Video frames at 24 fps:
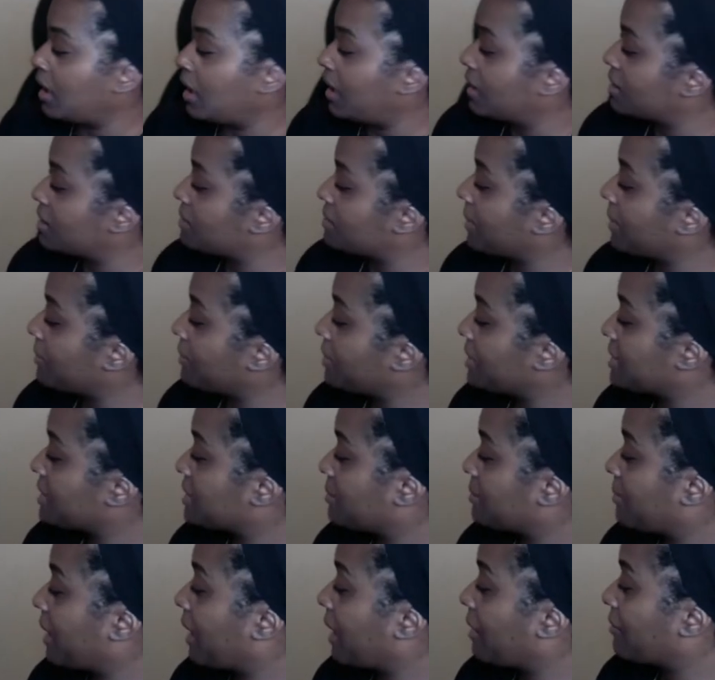Spirit is
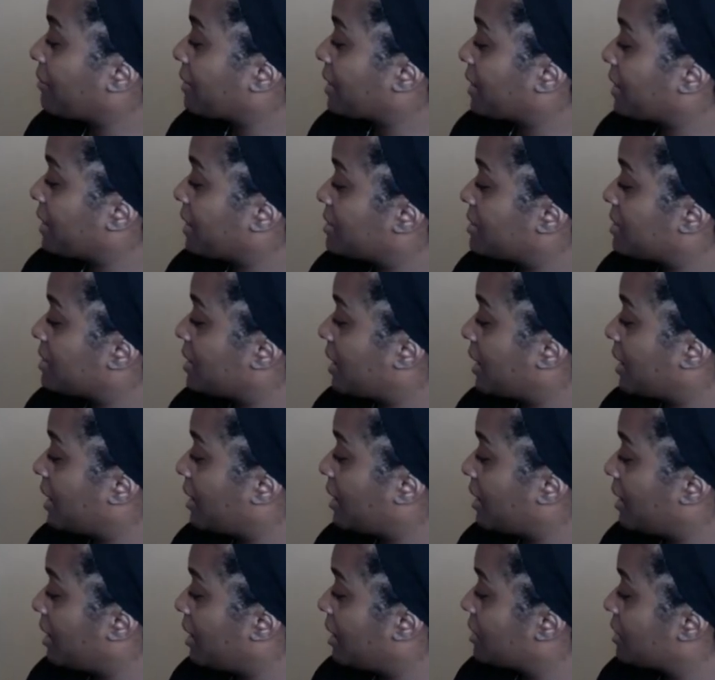empowering us today
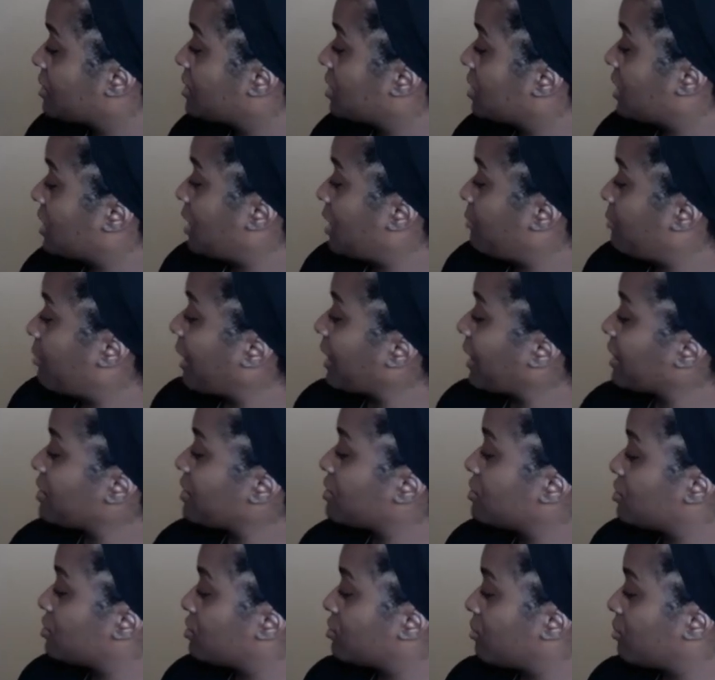to get back into
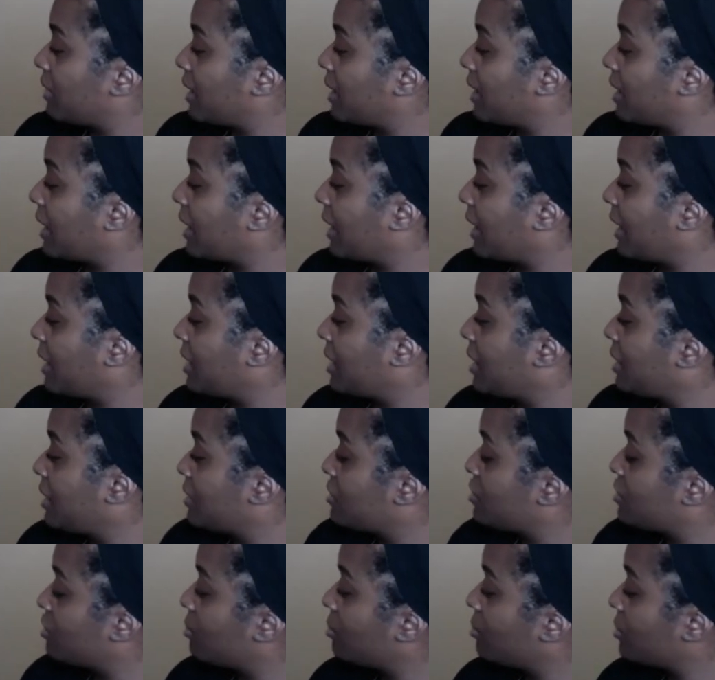joy and light,
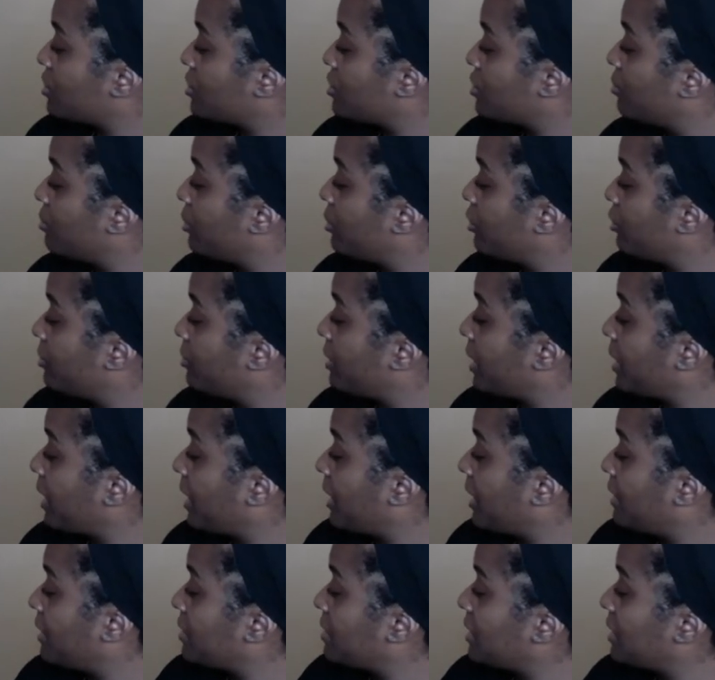to, to move
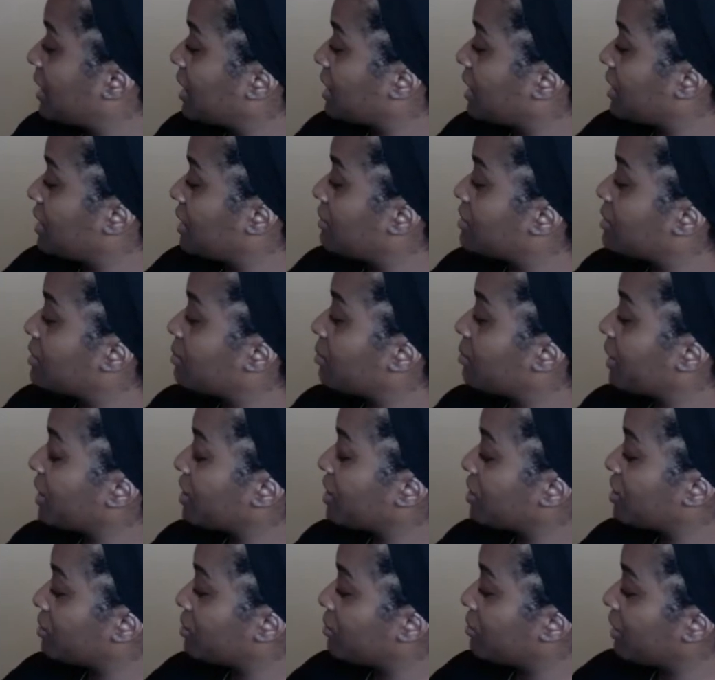beyond the negative, to break
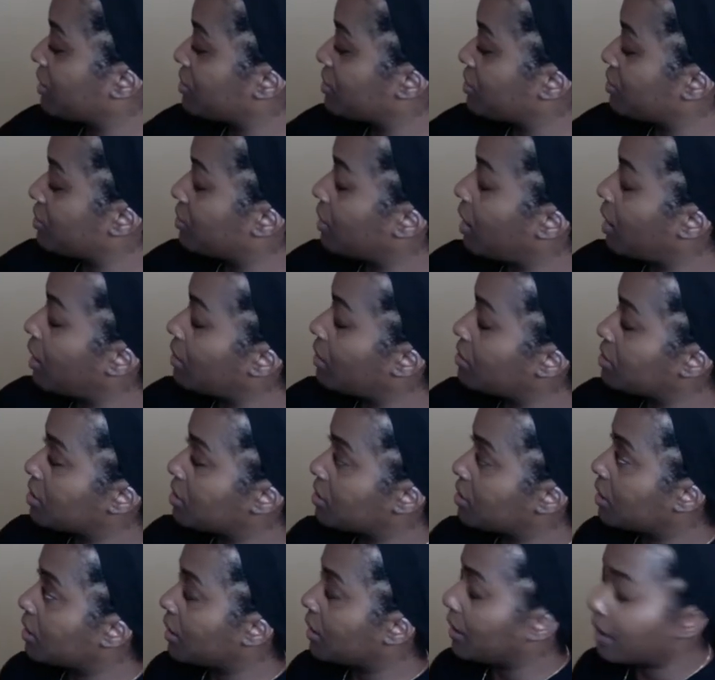generational culture,
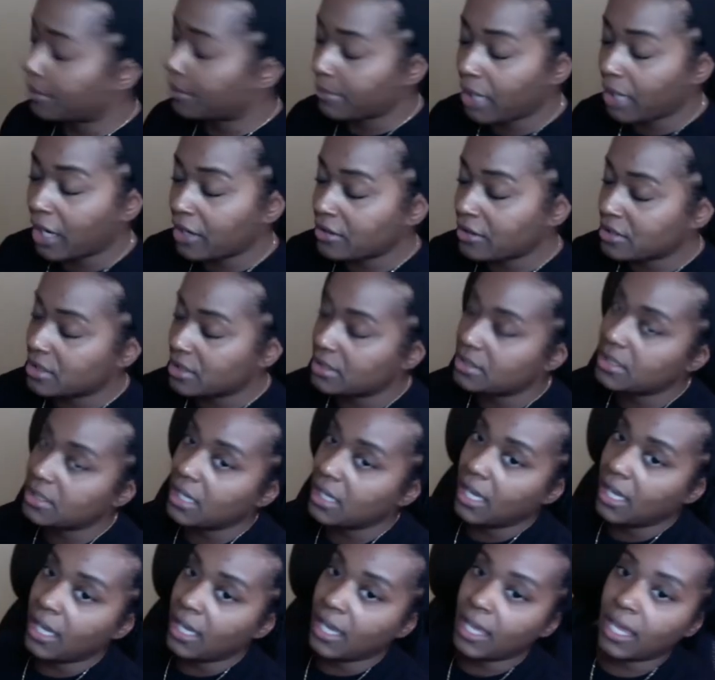um, curses,
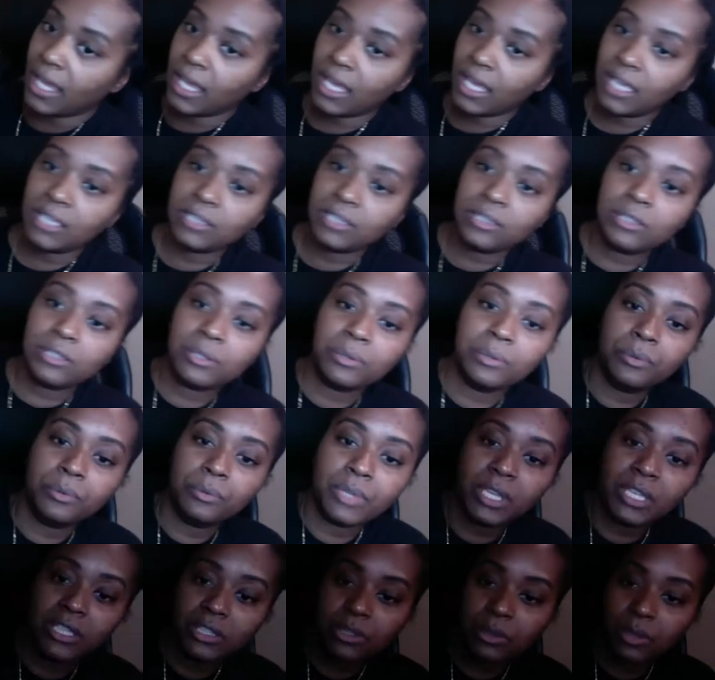and to
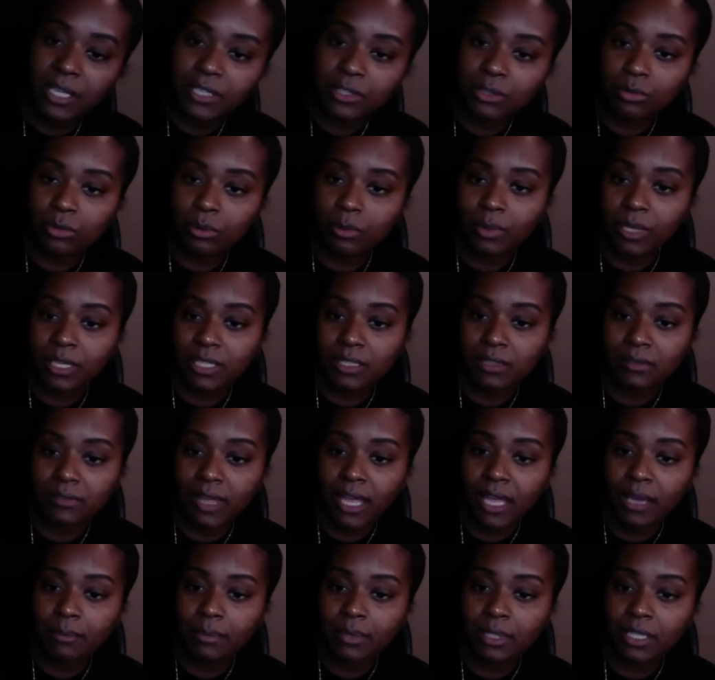get to us to a place of
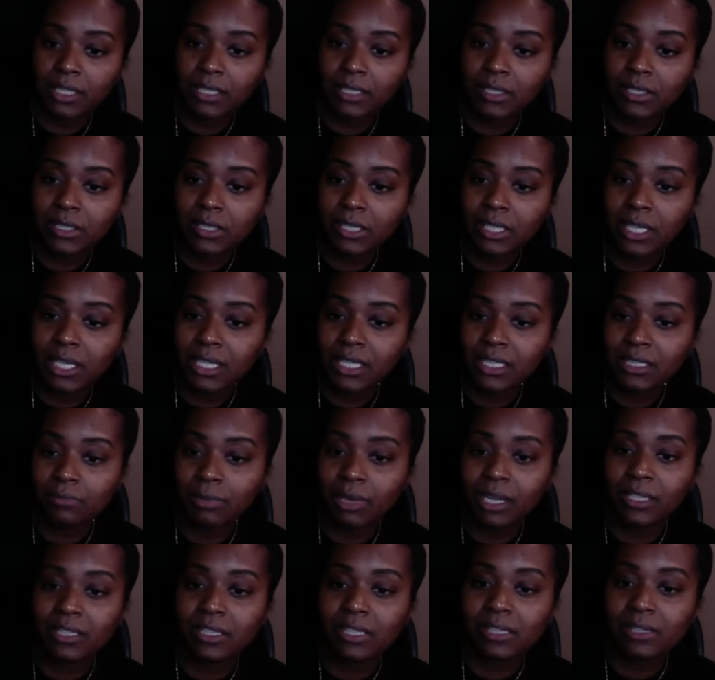happiness, to get us
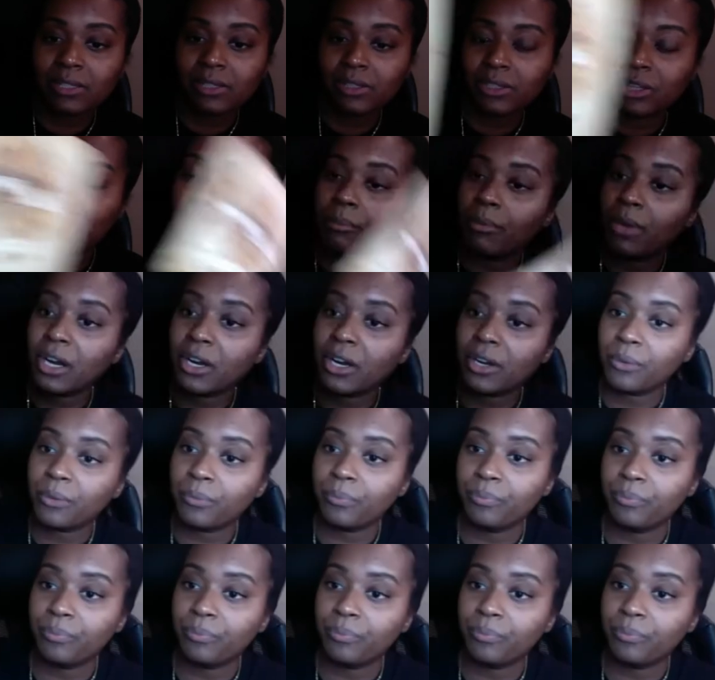back to summer,